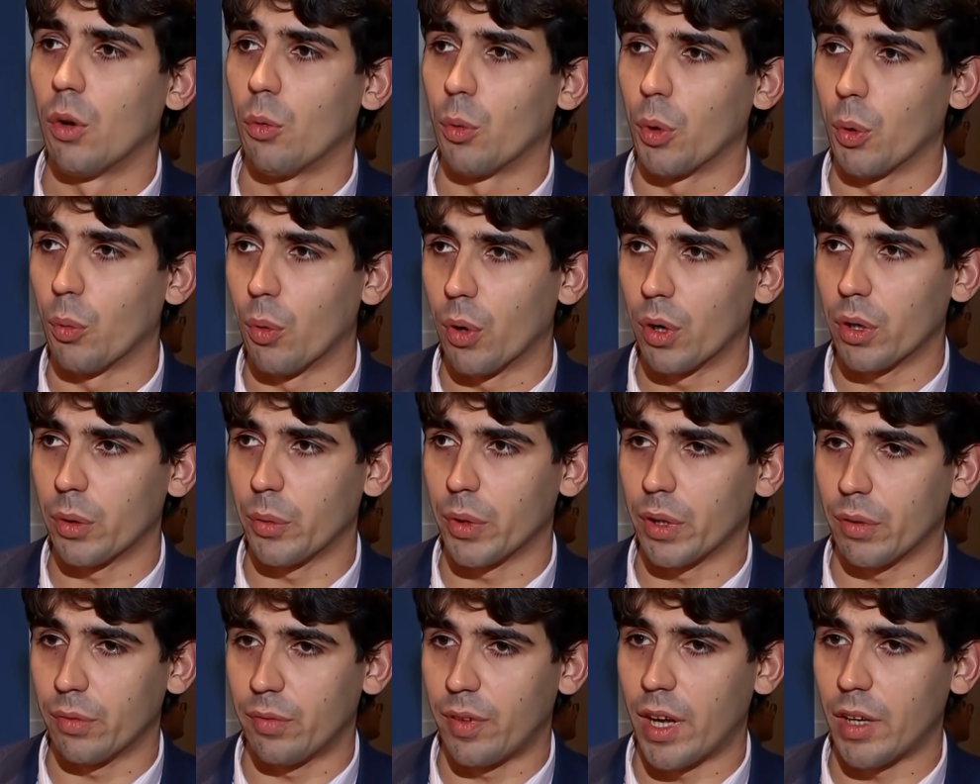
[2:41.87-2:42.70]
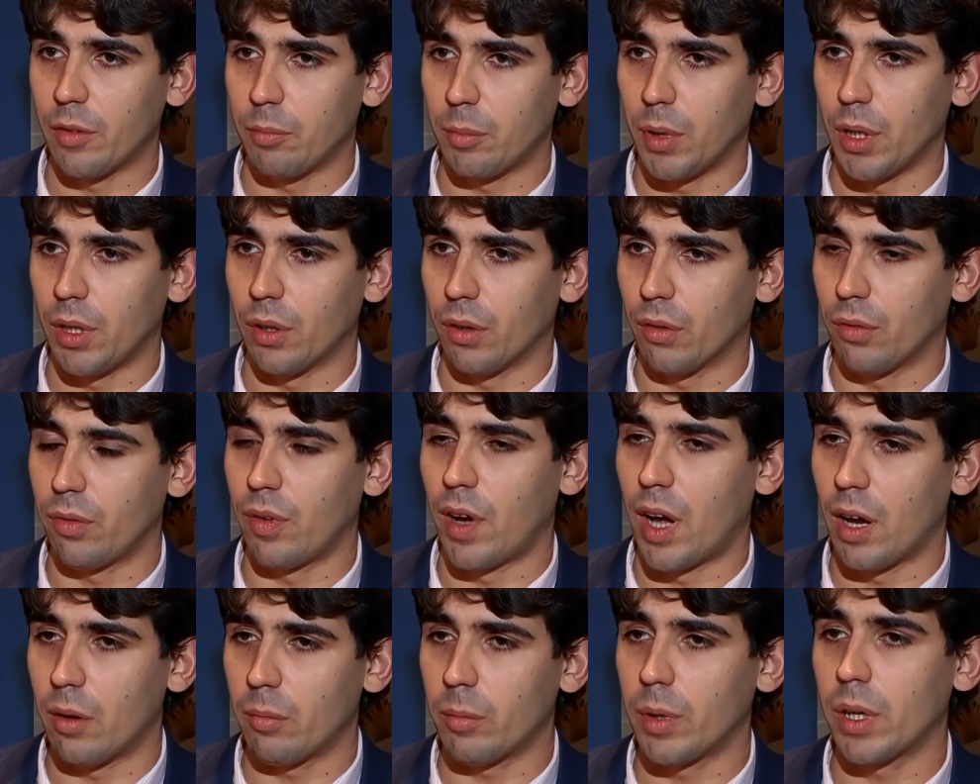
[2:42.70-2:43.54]
We work with 5 million
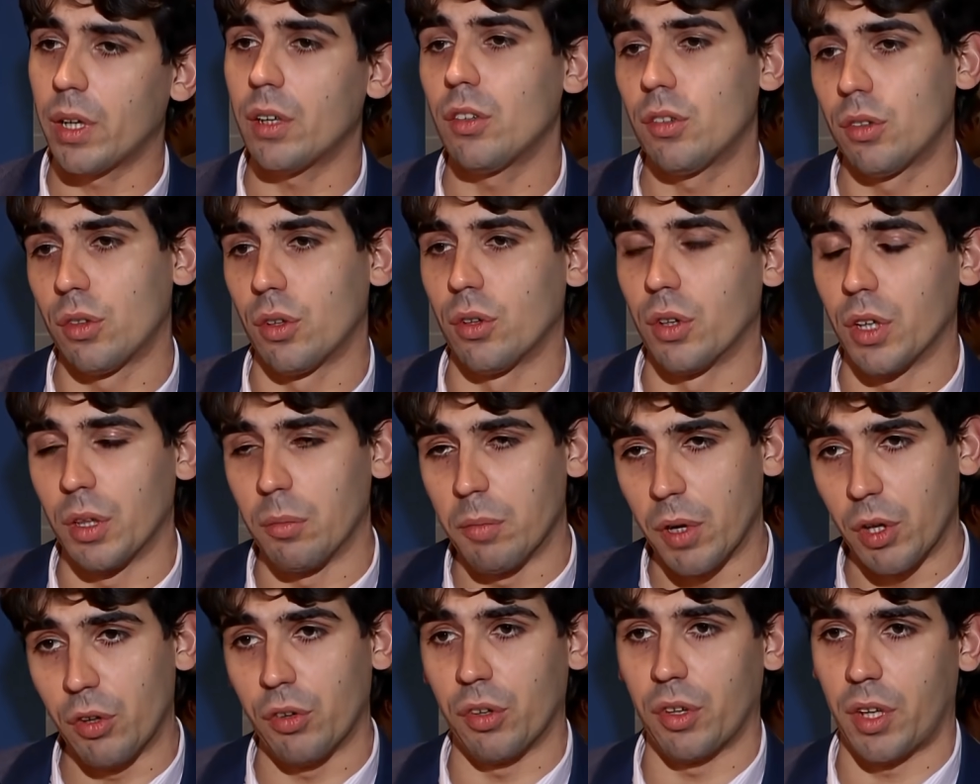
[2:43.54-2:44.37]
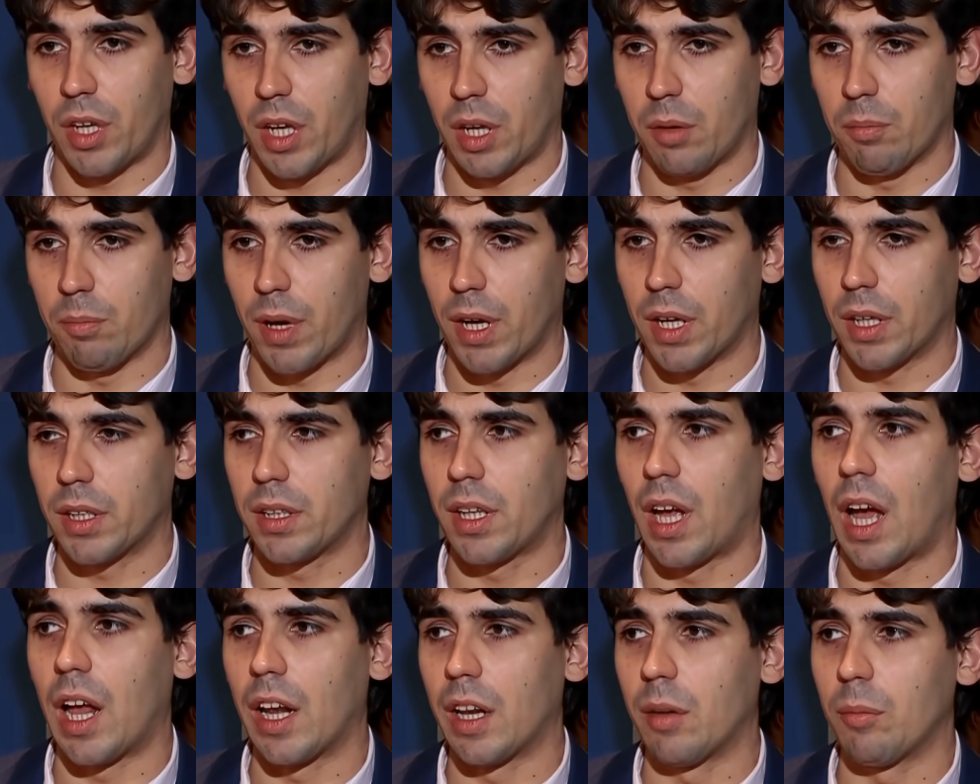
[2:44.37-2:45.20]
farmers, so imagine the
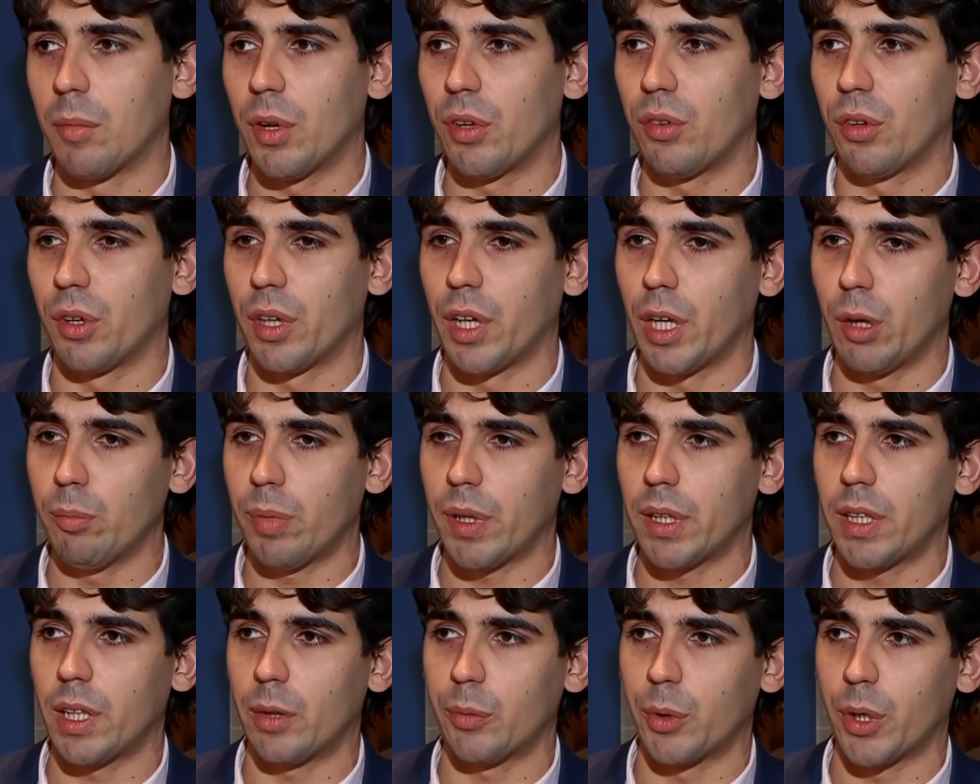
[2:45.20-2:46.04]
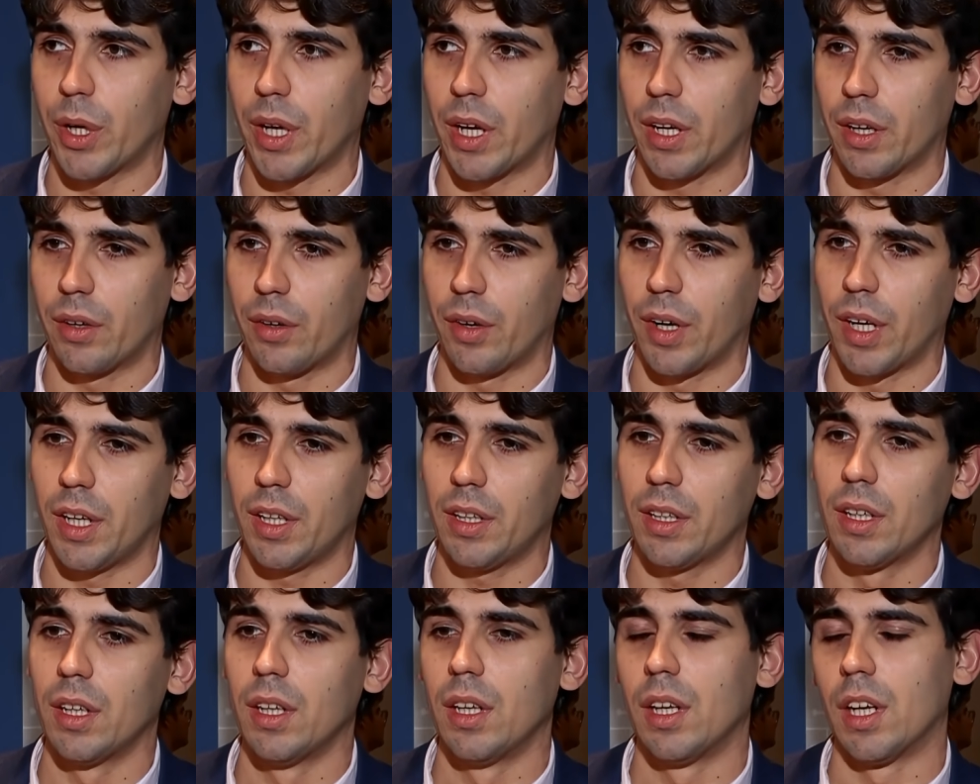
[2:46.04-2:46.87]
impact. And imagine the impact that we can
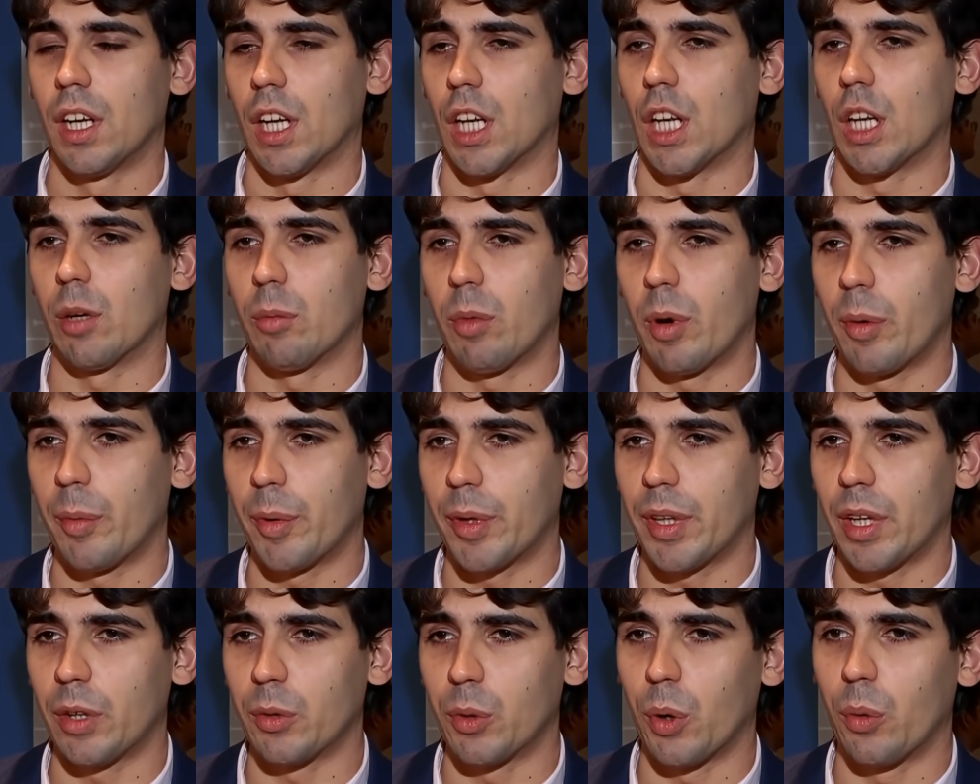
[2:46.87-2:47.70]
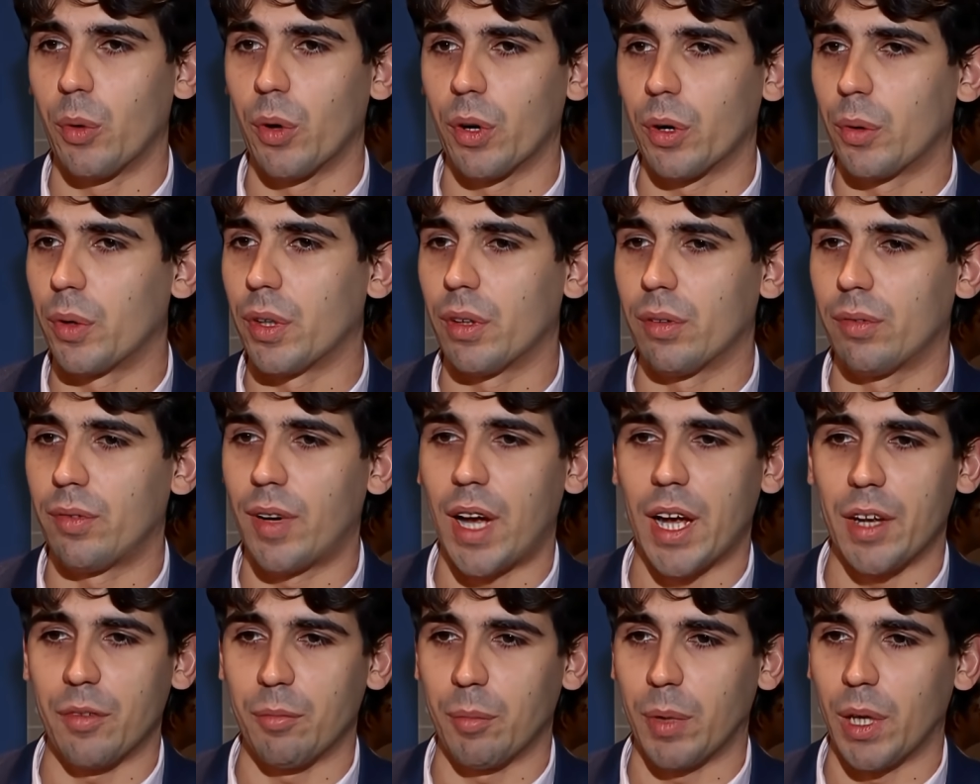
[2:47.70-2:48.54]
create in the moment that we work with
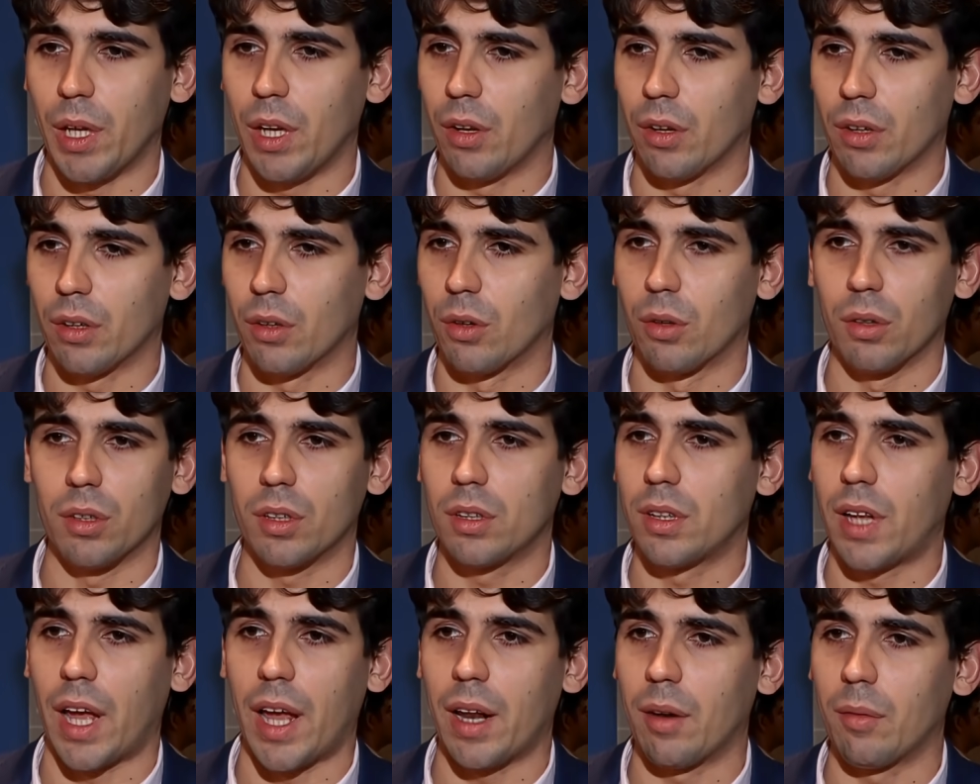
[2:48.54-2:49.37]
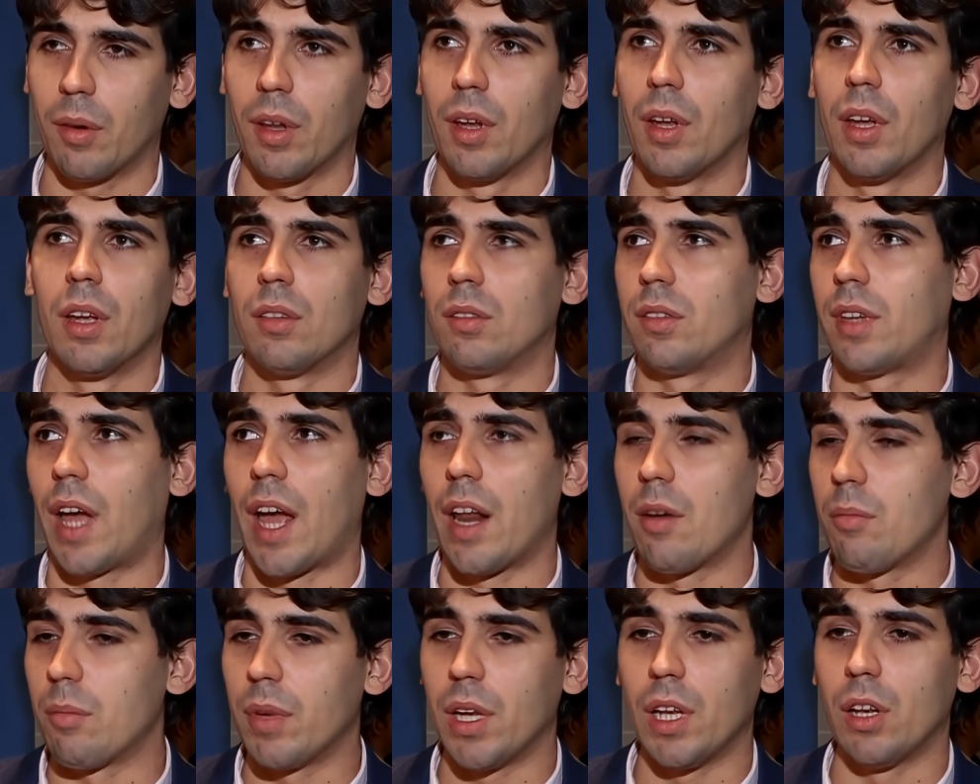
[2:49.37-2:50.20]
5 million or 10,
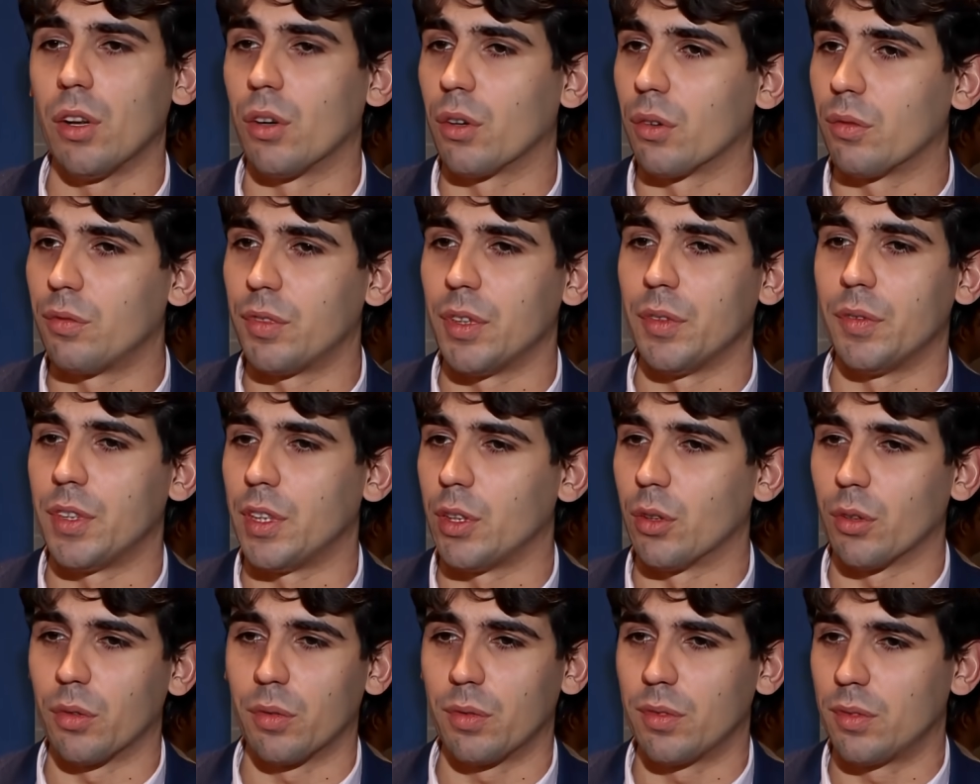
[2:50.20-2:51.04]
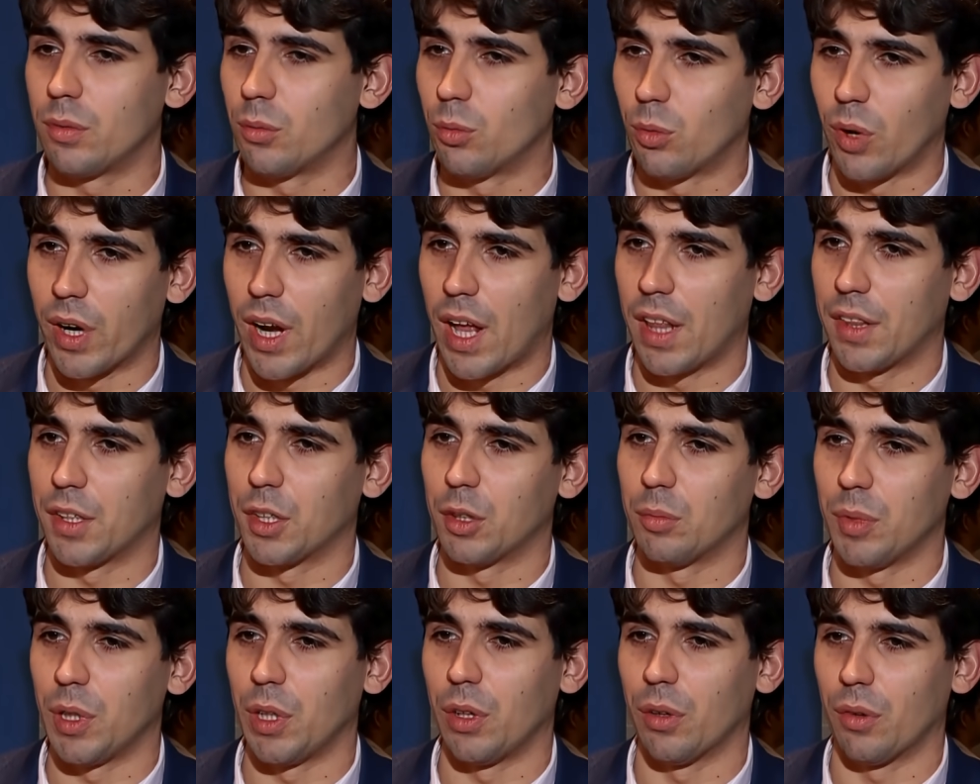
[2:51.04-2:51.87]
10 million, 50 or
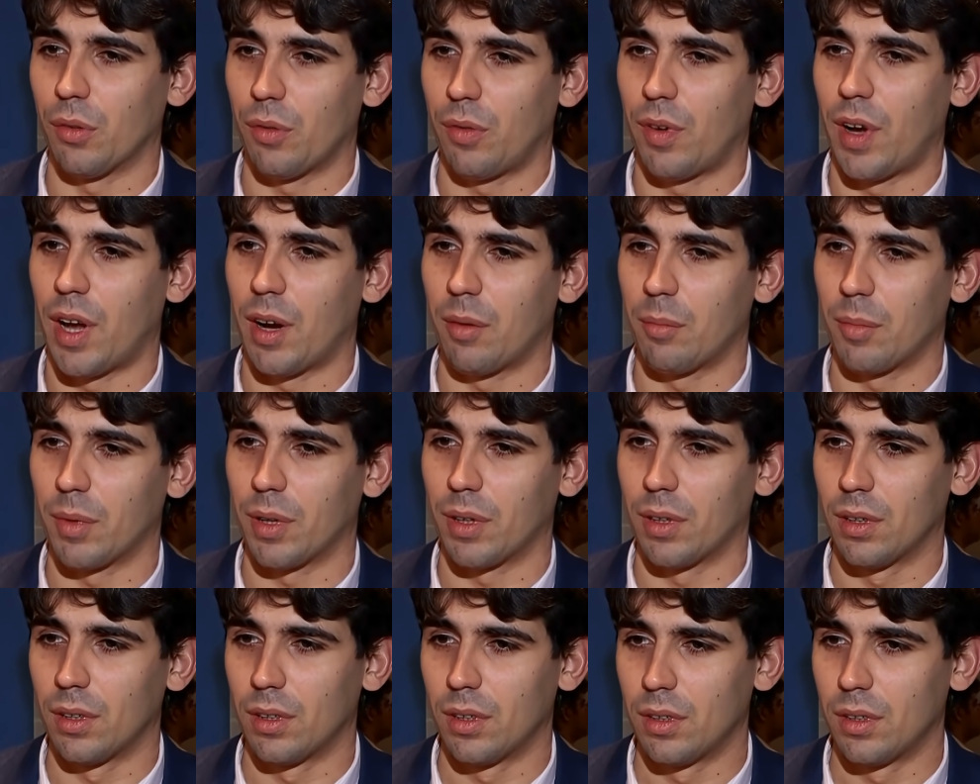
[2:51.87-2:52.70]
100 million farmers.